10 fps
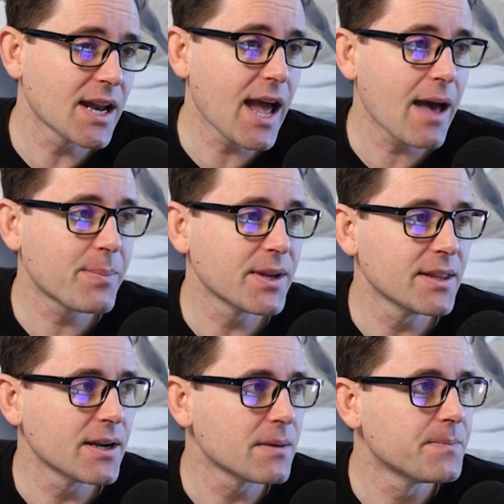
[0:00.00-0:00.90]
it happening
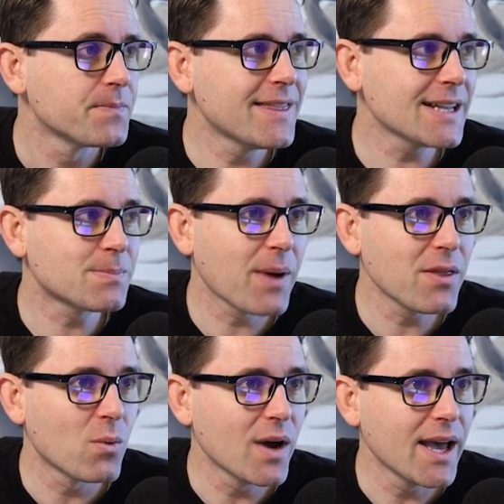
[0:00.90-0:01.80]
there? And that's, by
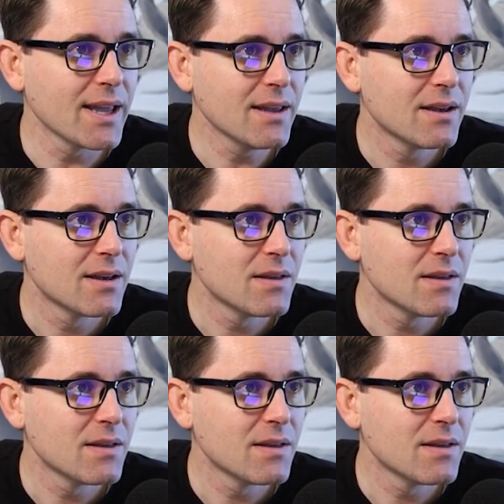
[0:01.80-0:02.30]
the way,